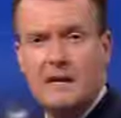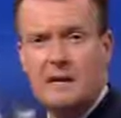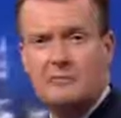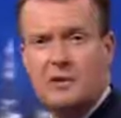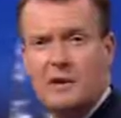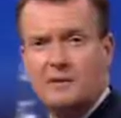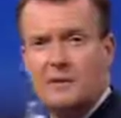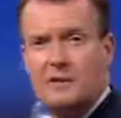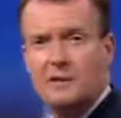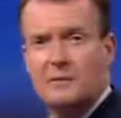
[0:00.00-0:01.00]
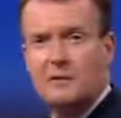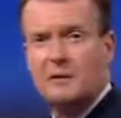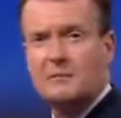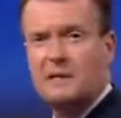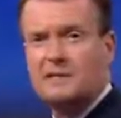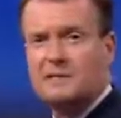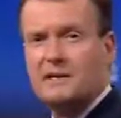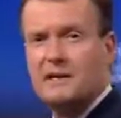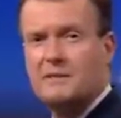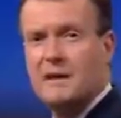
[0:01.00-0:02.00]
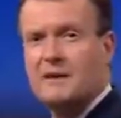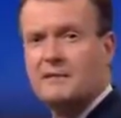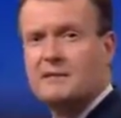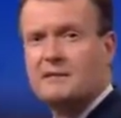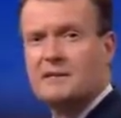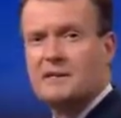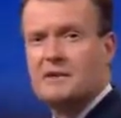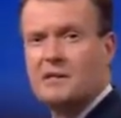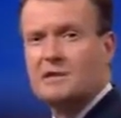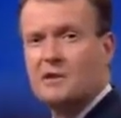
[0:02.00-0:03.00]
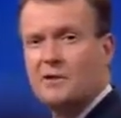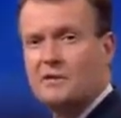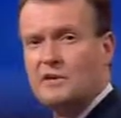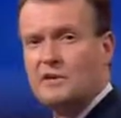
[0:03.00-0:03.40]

Nick Bryant there. Well, Peter Zalmayev is director of the